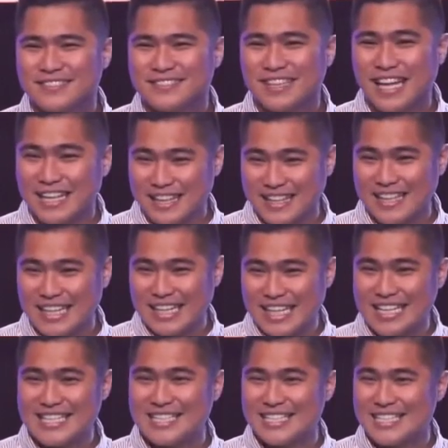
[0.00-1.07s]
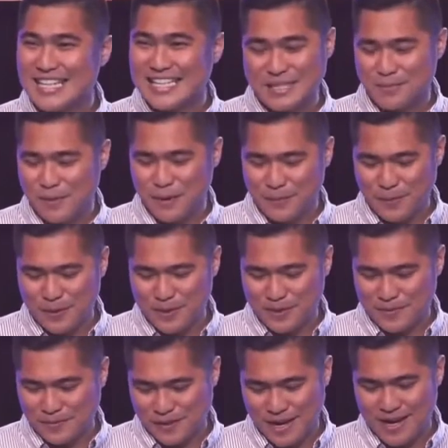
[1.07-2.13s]
That is His purpose
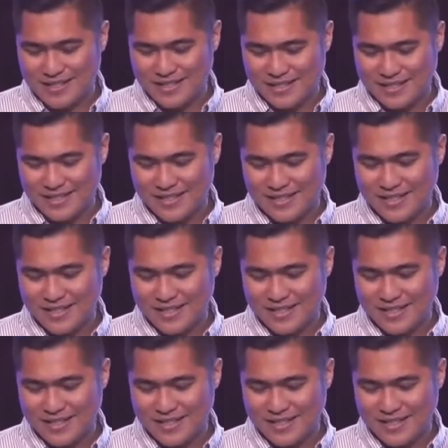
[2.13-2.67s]
for us.